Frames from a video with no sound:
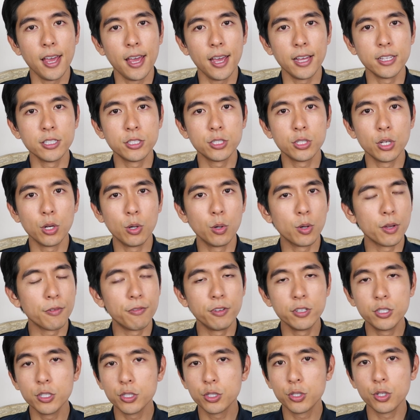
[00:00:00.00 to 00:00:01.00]
And so
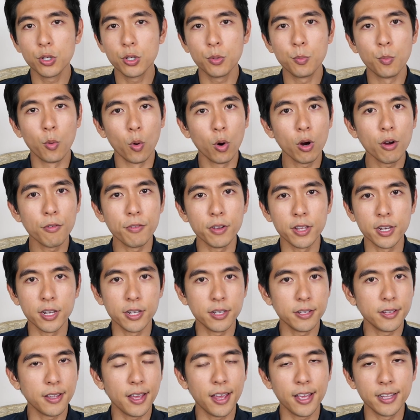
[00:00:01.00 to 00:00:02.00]
if you just do more of it
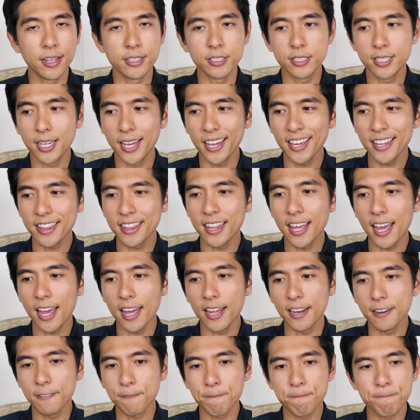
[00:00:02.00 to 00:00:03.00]
and take
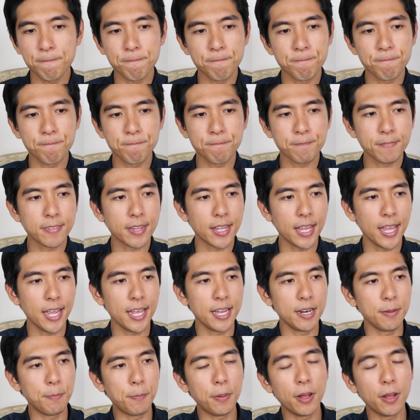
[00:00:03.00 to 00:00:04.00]
that
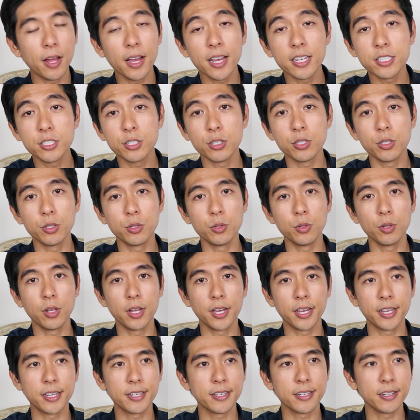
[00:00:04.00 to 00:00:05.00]
and apply to
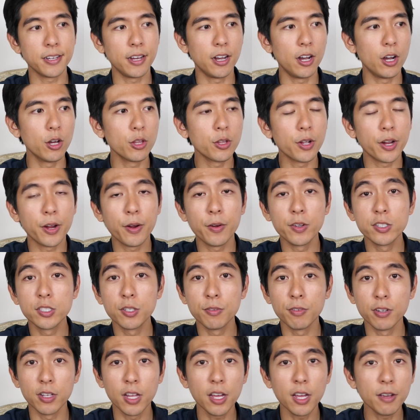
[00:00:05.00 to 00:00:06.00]
other
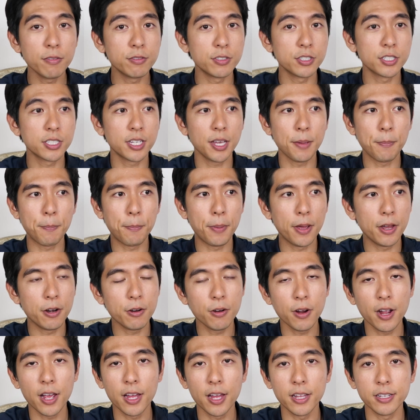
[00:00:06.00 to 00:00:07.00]
areas of your life, just get
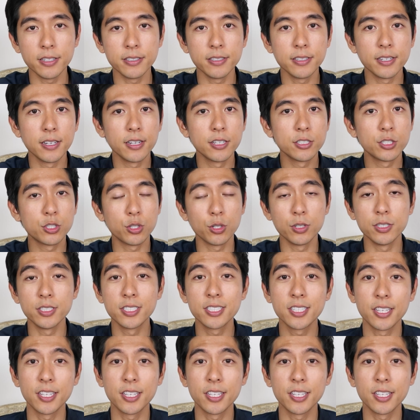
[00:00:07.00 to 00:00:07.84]
better at certain